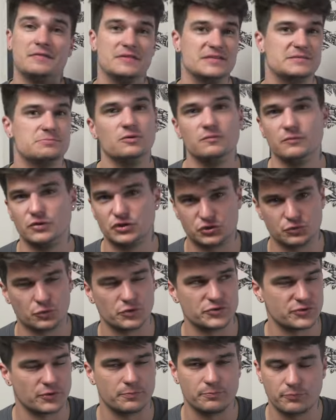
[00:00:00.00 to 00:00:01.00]
These movement
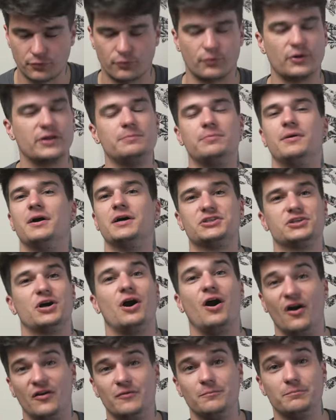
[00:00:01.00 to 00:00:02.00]
shorts are pretty much
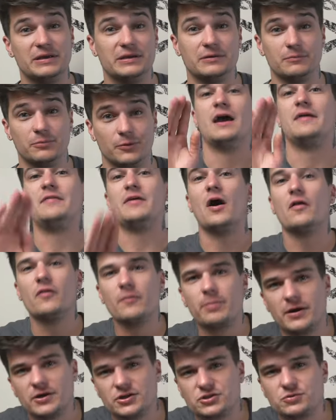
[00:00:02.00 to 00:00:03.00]
unbeatable. And the other
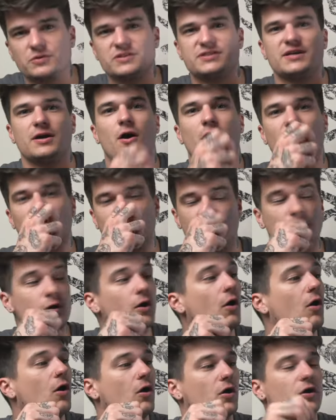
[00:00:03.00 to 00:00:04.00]
pair of shorts they offer
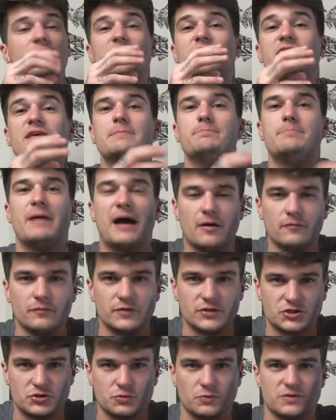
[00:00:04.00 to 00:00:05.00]
are the
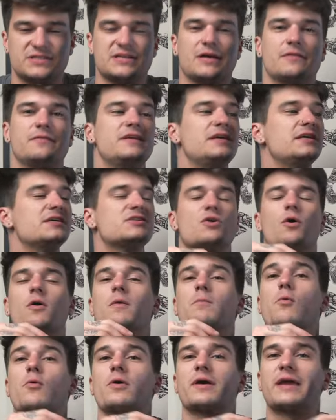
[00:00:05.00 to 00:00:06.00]
boundless shorts. Now these are
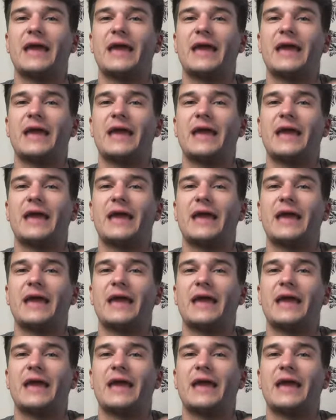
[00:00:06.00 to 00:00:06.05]
more